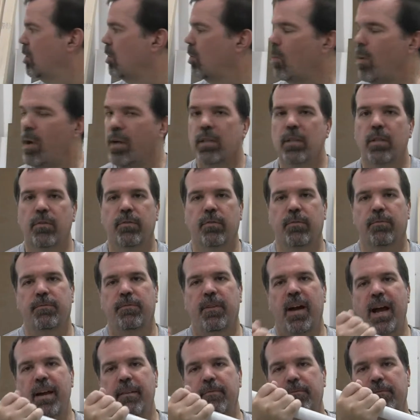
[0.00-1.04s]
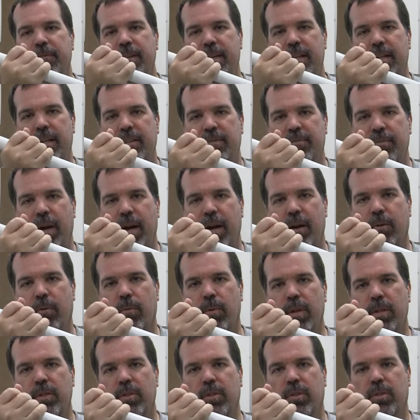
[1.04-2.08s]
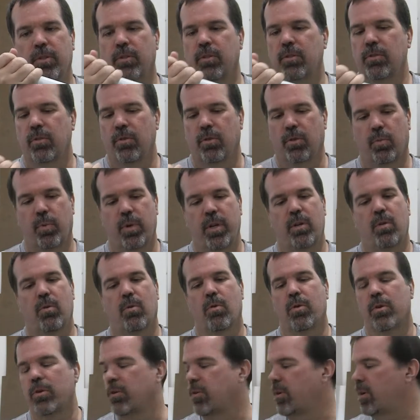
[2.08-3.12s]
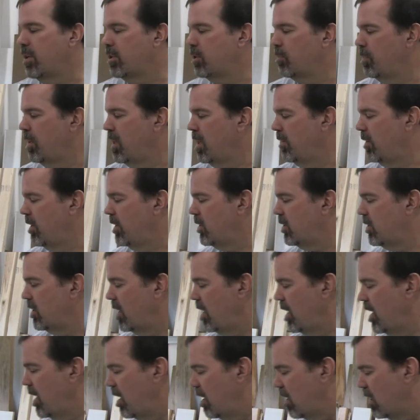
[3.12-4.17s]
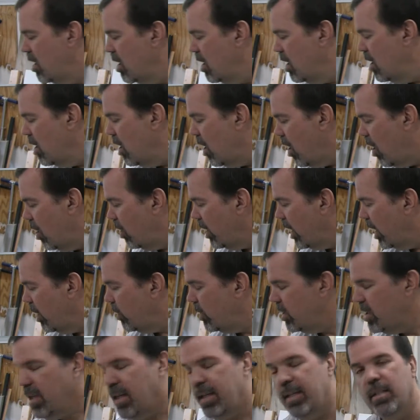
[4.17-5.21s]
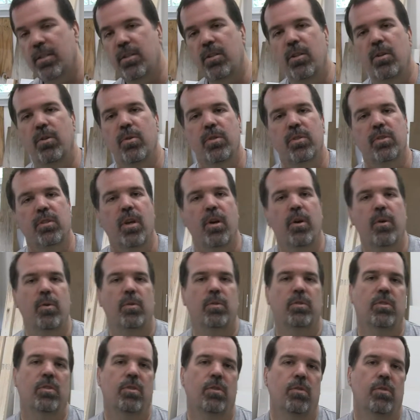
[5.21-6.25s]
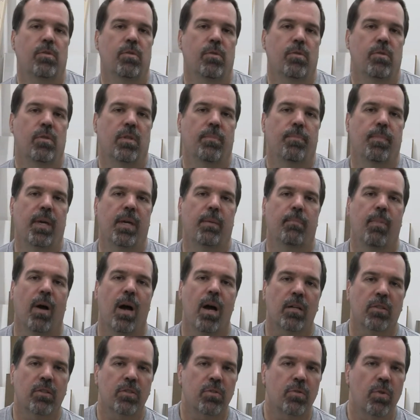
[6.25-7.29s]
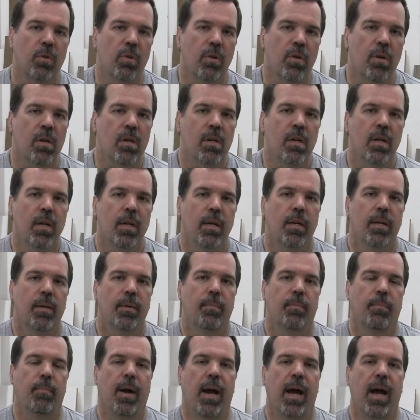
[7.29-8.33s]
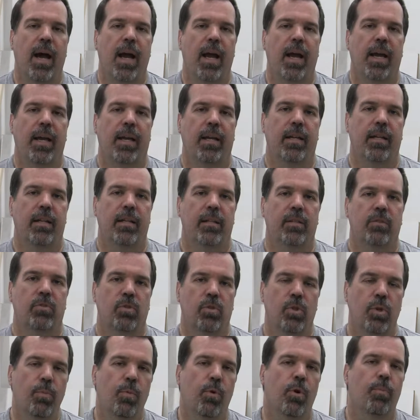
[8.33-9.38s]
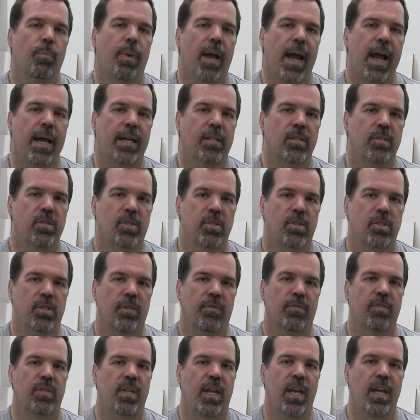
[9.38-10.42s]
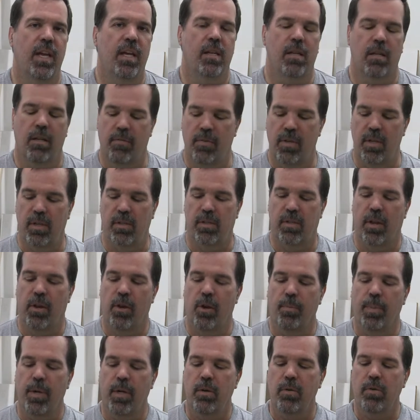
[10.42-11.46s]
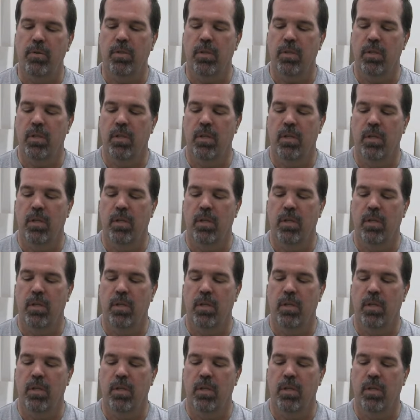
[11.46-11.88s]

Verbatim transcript: well over five feet of my original three quarter inch PVC. All I would need to do is go to the big box store, buy two more packages of 10 of these elbows.